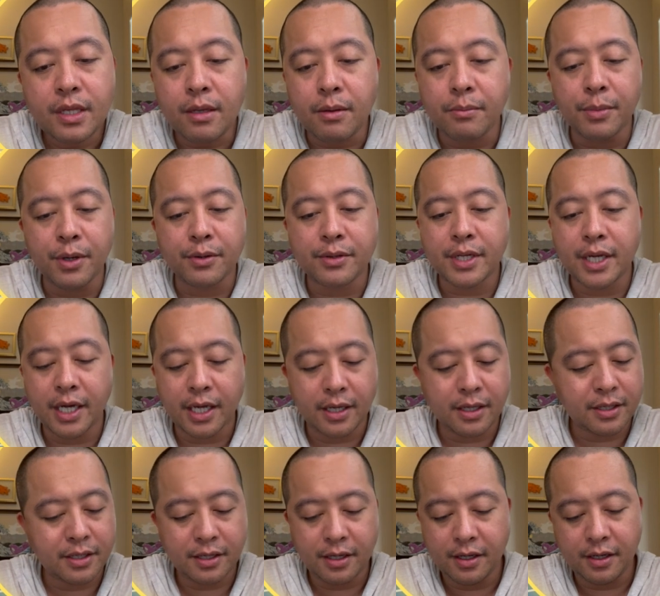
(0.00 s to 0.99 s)
No tank.
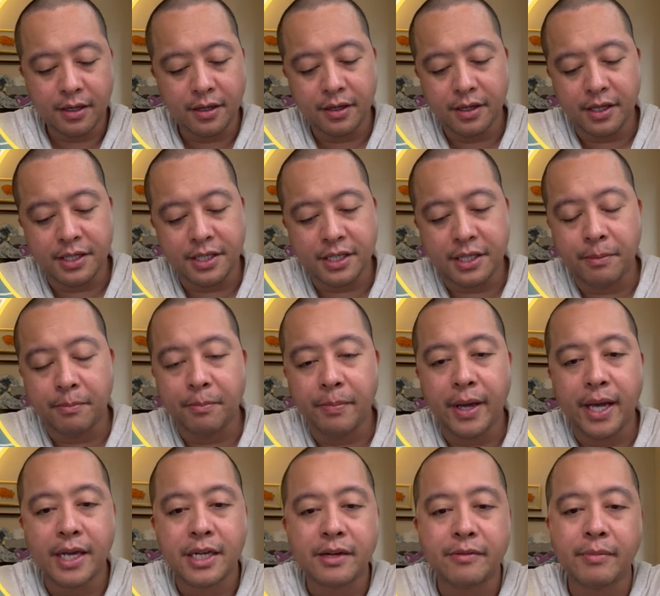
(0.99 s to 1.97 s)
It's the
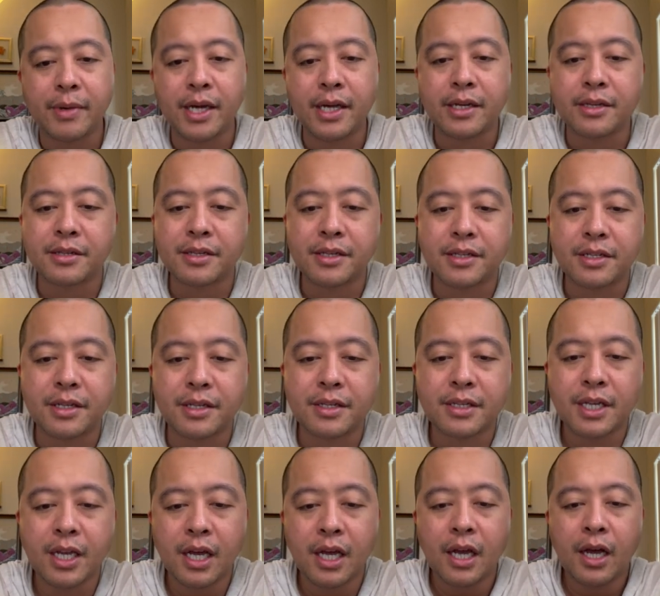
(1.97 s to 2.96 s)
bane of my existence.
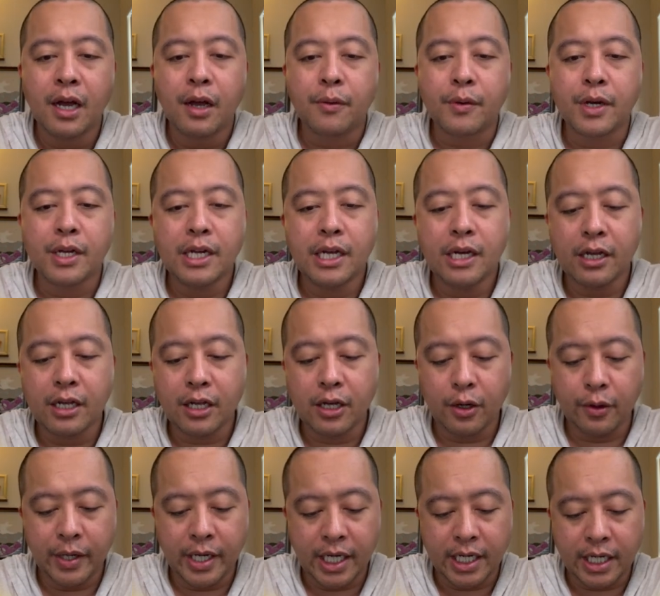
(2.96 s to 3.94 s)
We're gonna go
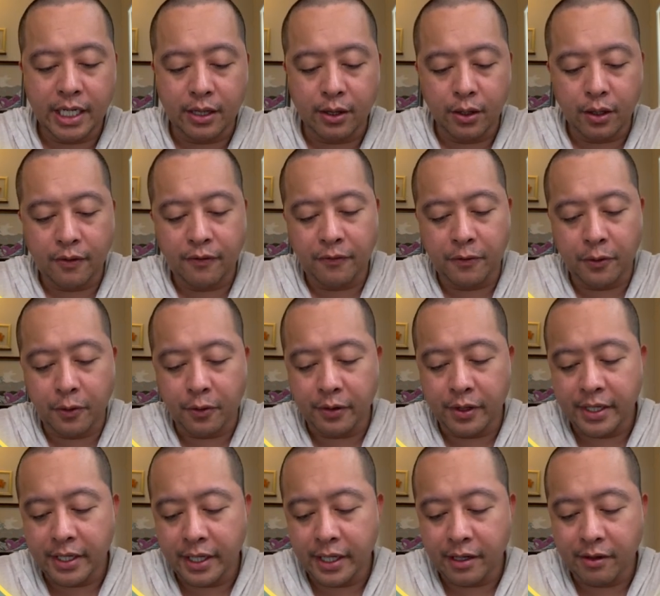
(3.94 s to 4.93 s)
ahead and look for
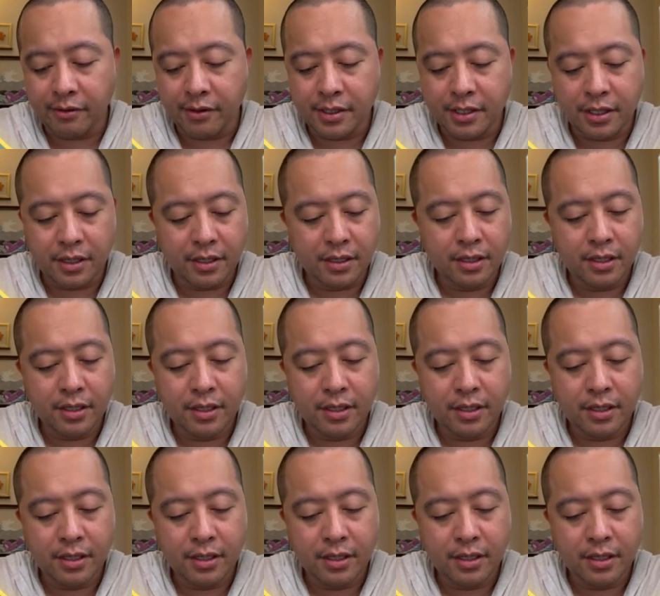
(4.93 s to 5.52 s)
an Irida.